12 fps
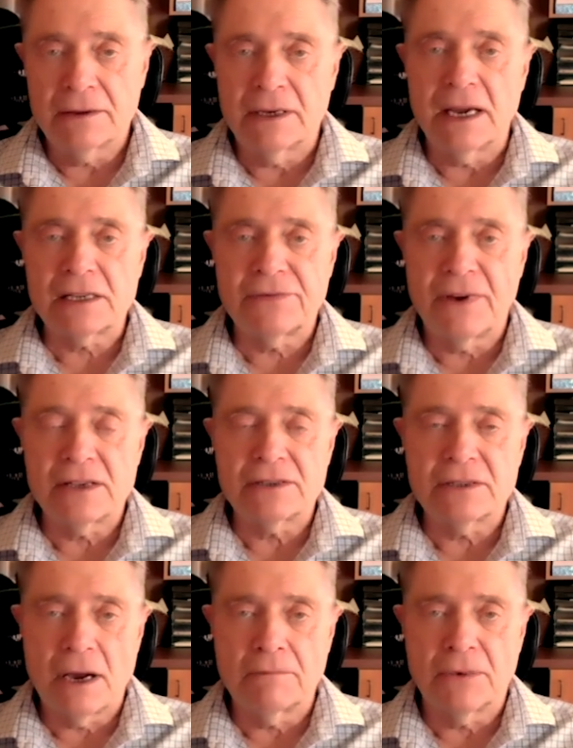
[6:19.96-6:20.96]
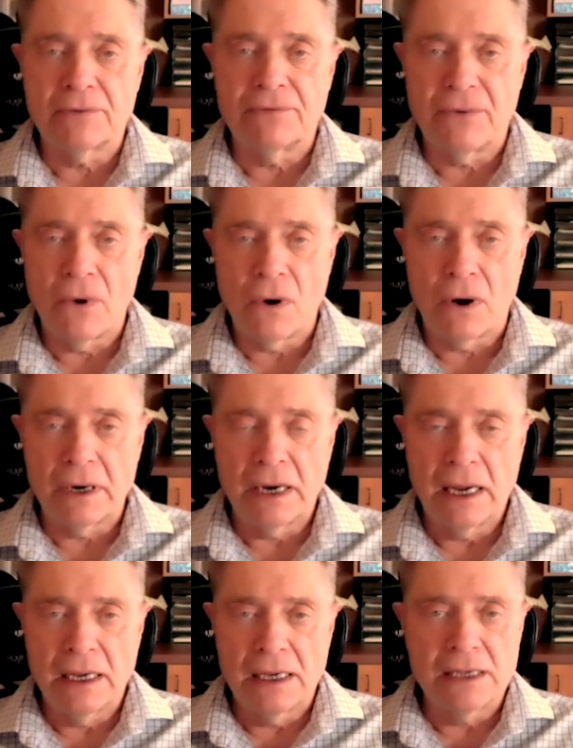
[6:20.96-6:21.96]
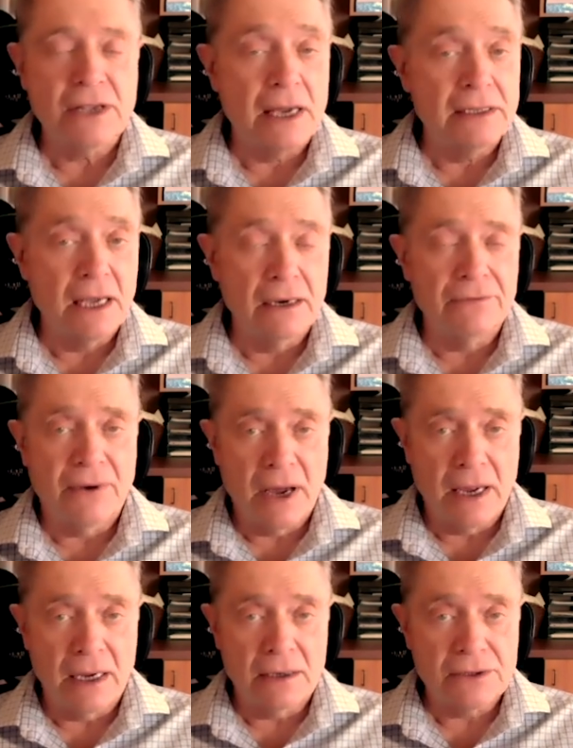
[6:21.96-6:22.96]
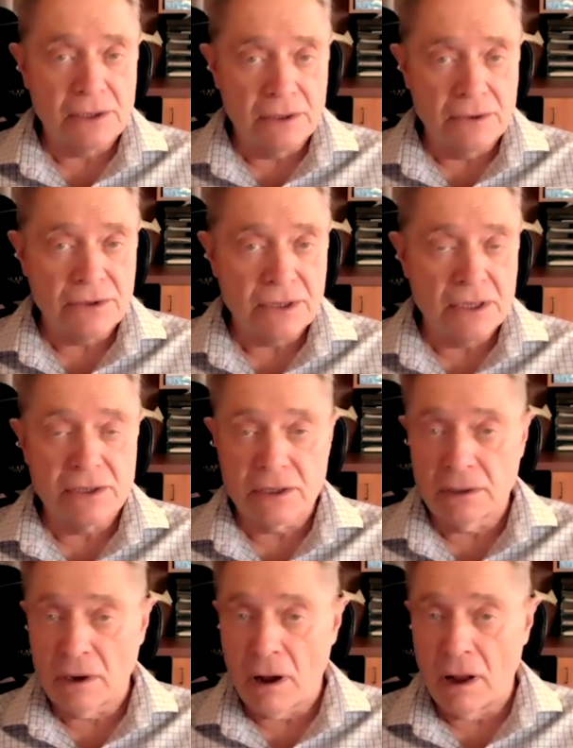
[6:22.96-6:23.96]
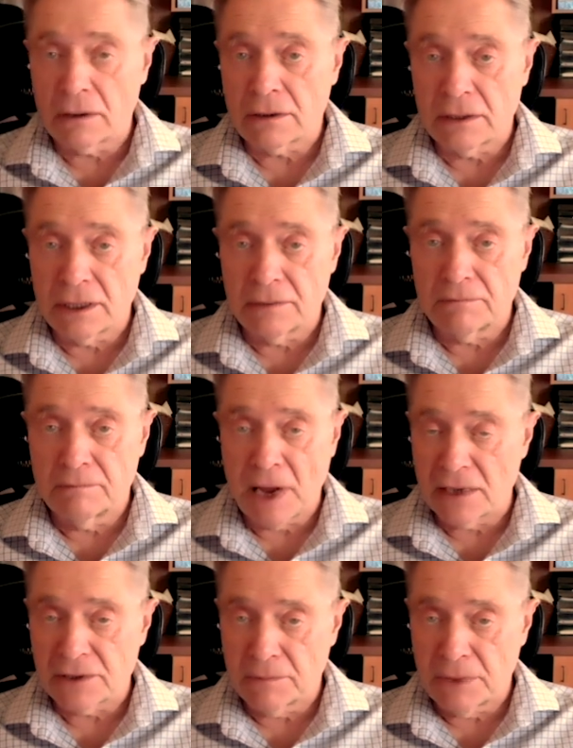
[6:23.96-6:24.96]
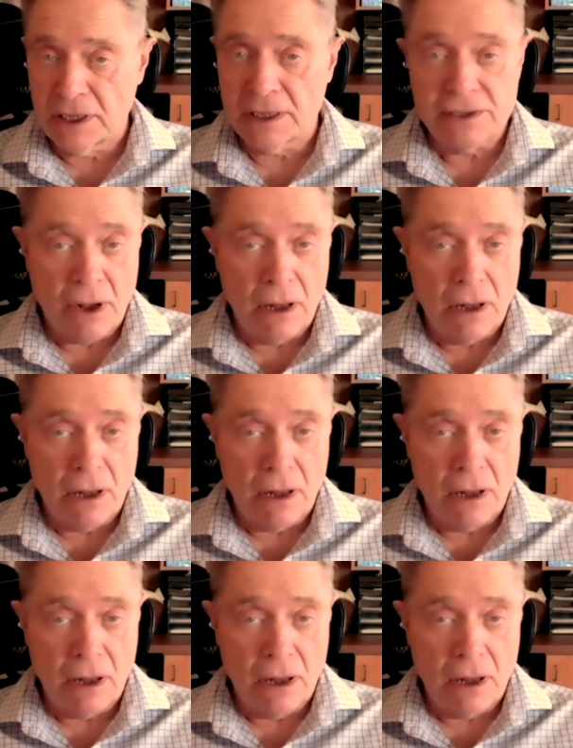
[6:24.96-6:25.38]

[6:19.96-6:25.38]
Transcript: The next phase, number 4, is identifying solutions and alternate possibilities,